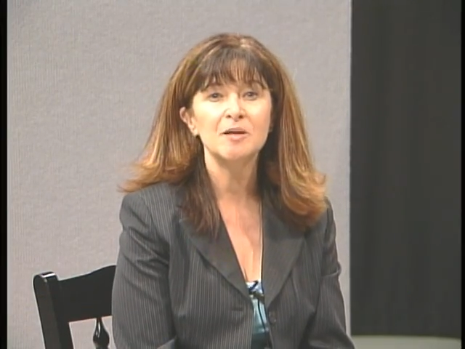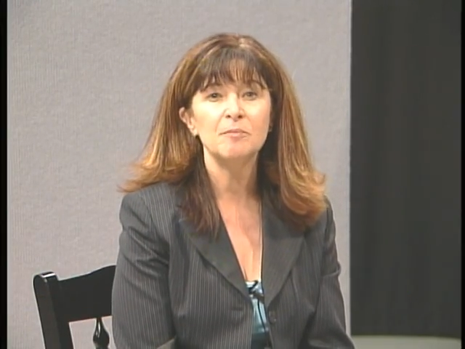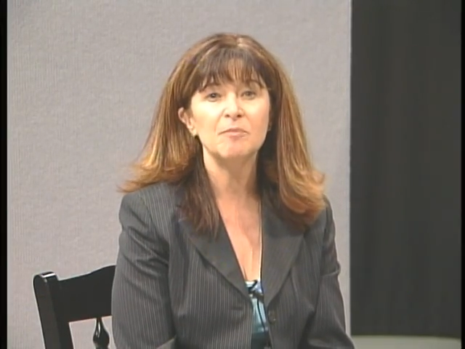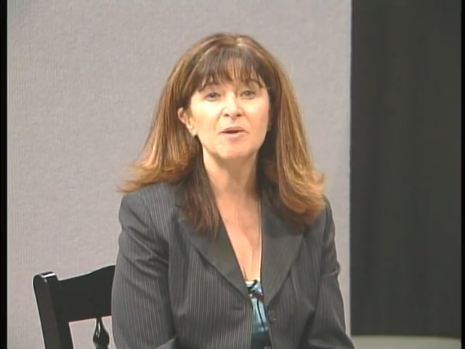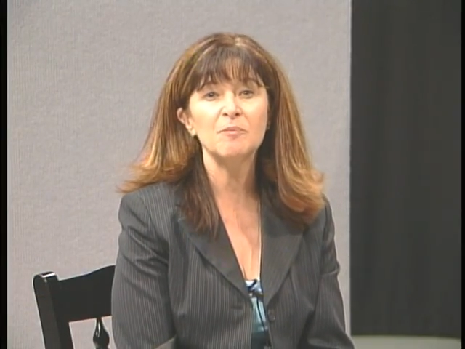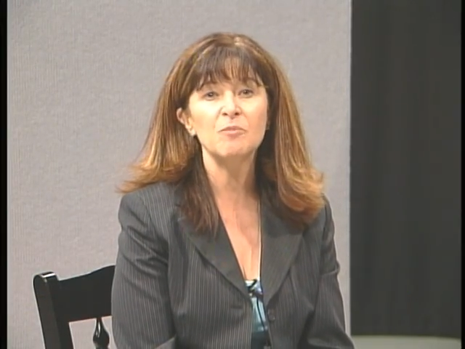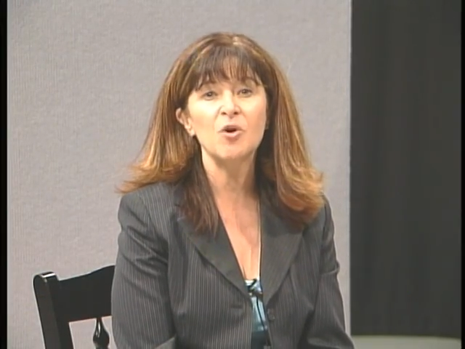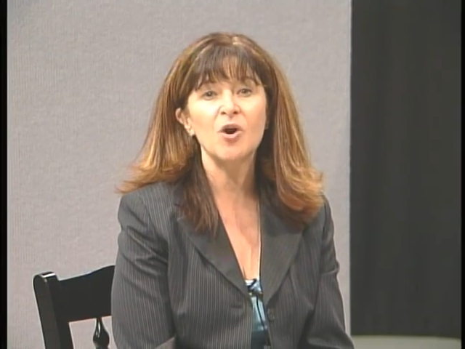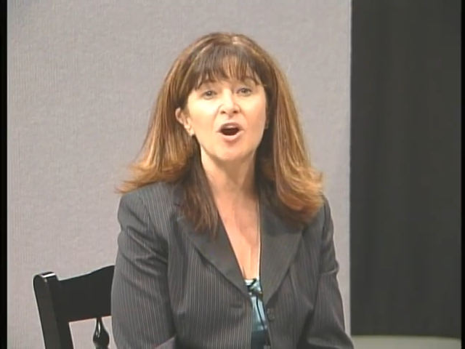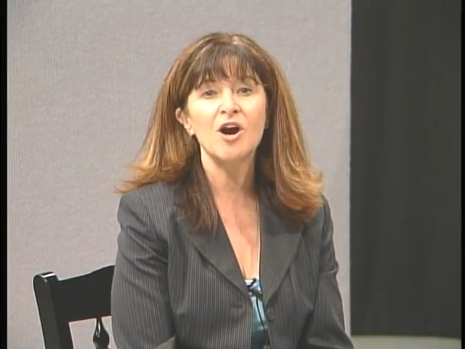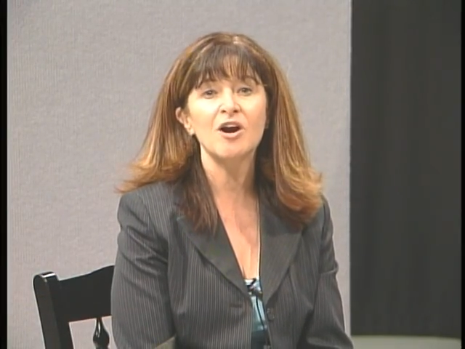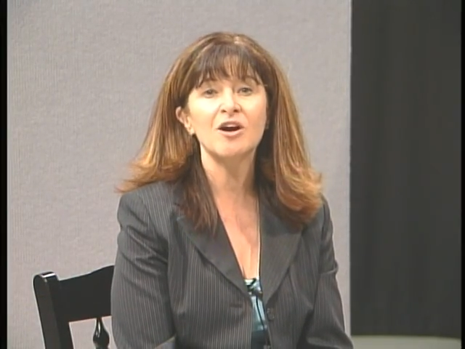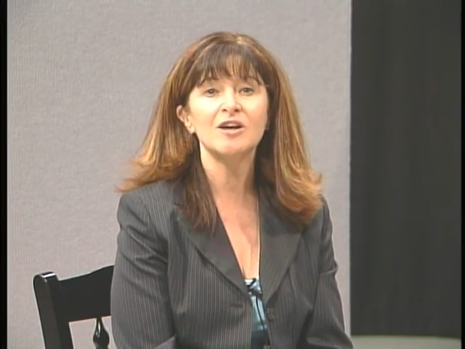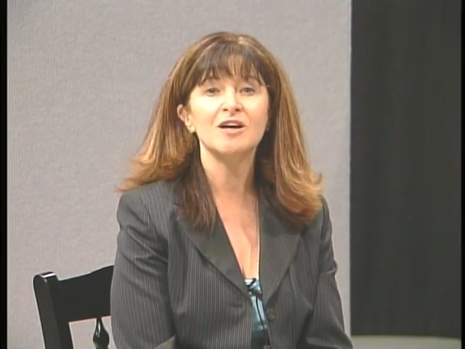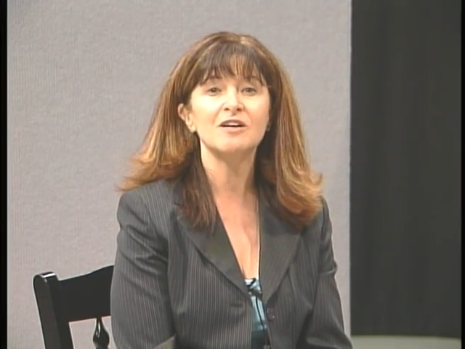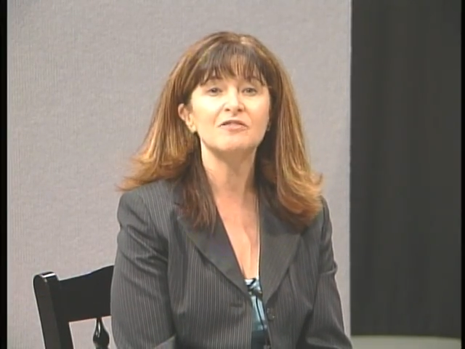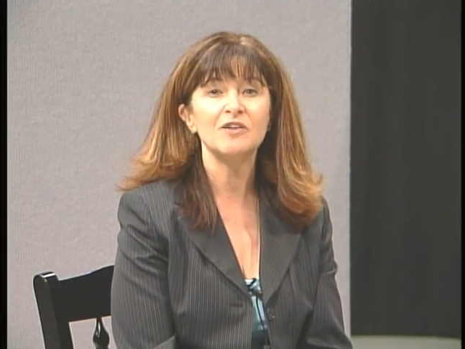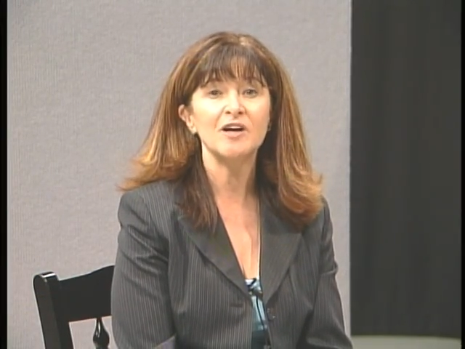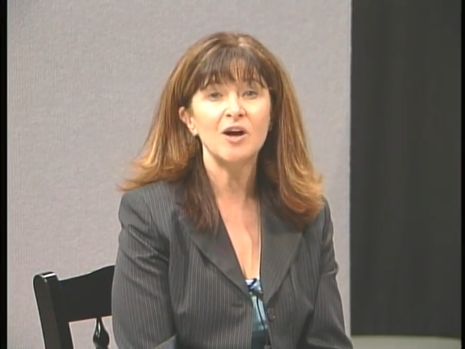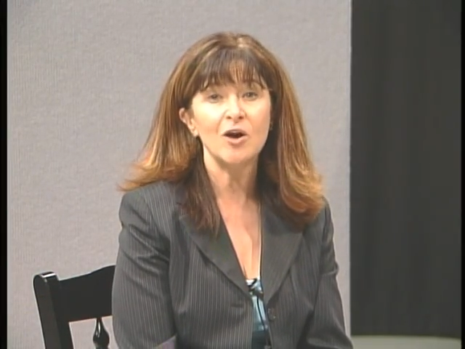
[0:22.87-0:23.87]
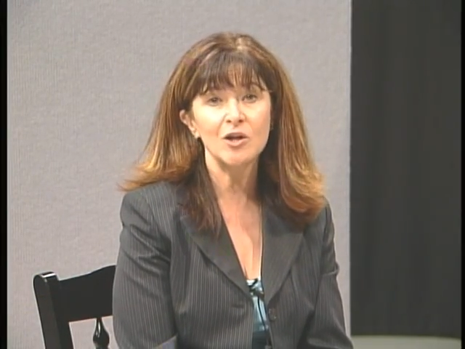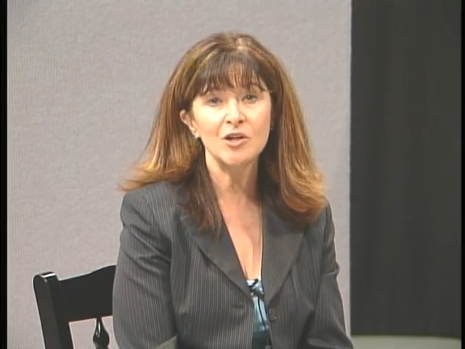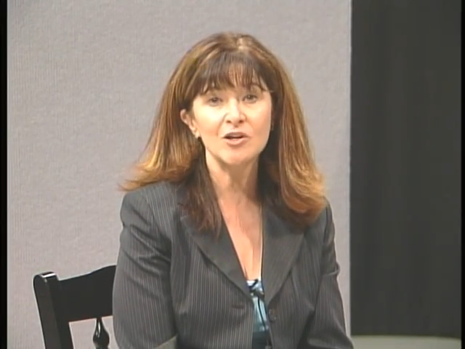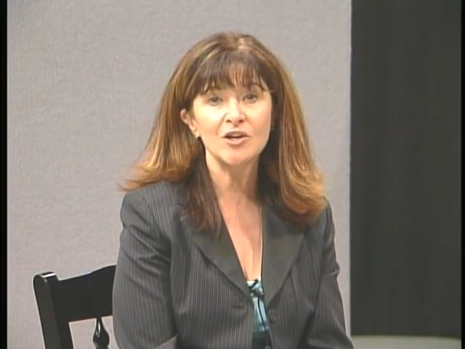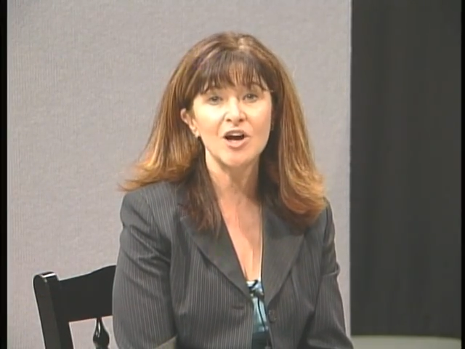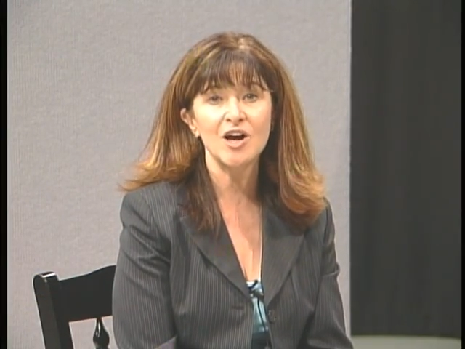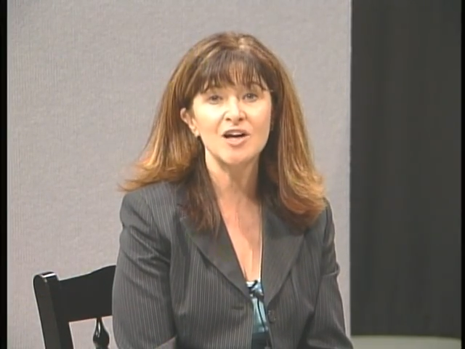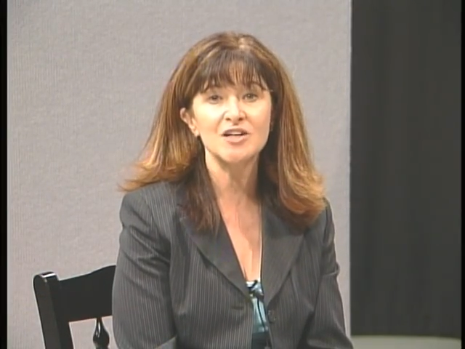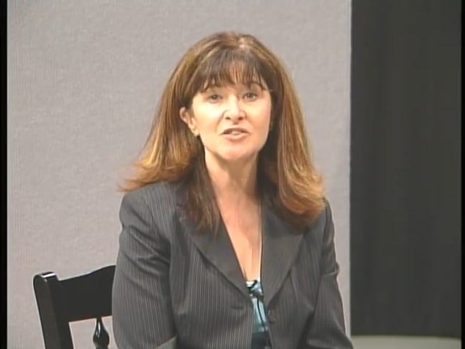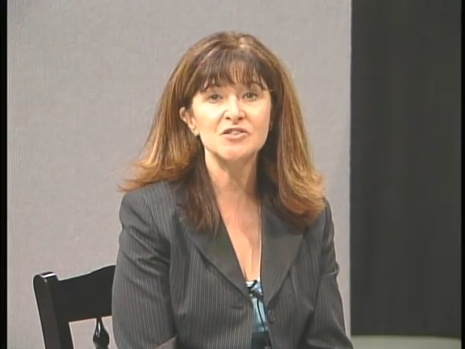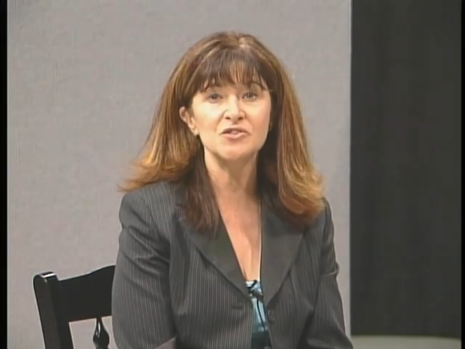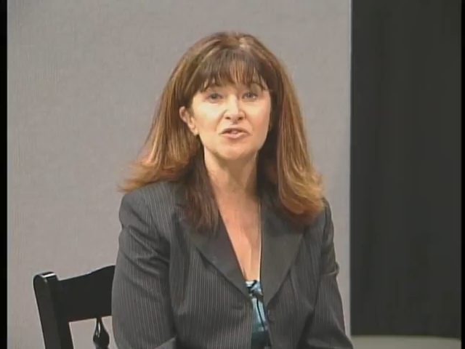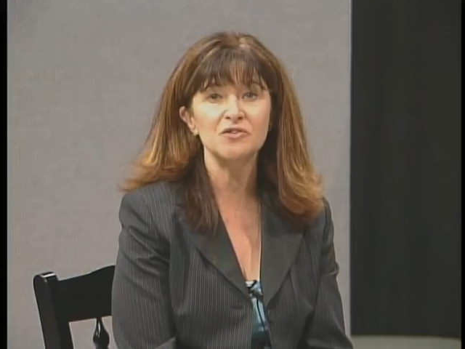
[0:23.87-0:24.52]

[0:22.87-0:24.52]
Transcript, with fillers: Memoir of a Holocaust